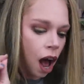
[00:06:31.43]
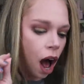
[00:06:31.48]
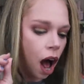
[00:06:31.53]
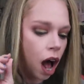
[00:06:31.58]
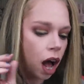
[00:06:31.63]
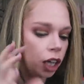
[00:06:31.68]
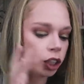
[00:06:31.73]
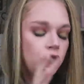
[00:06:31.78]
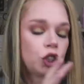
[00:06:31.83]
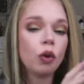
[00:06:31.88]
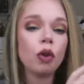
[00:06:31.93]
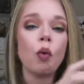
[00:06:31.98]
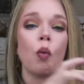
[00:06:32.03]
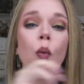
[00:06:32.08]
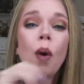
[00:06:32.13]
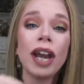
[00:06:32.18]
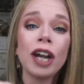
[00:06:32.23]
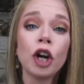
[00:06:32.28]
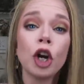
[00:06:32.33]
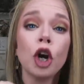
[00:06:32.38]
Uh, so the
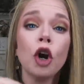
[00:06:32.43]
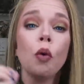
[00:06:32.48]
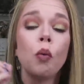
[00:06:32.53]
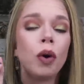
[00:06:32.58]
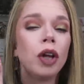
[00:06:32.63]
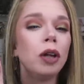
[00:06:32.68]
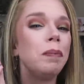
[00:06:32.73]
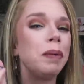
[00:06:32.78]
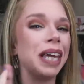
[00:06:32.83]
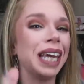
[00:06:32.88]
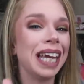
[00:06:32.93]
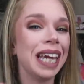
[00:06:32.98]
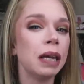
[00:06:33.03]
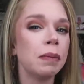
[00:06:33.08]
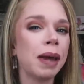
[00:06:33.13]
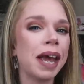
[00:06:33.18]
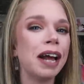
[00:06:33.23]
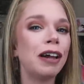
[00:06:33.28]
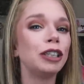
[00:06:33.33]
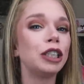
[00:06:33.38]
winner will be
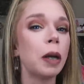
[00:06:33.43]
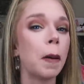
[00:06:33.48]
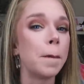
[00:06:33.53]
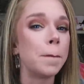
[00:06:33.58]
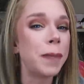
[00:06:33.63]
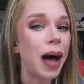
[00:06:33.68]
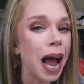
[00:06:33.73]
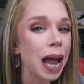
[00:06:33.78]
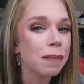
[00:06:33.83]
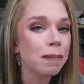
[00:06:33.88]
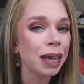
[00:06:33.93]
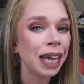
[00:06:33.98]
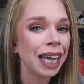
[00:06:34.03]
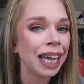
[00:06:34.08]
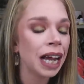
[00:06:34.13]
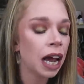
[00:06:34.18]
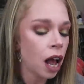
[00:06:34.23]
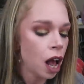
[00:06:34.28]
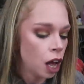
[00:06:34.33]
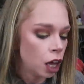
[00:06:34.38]
emailed by
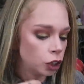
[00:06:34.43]
me.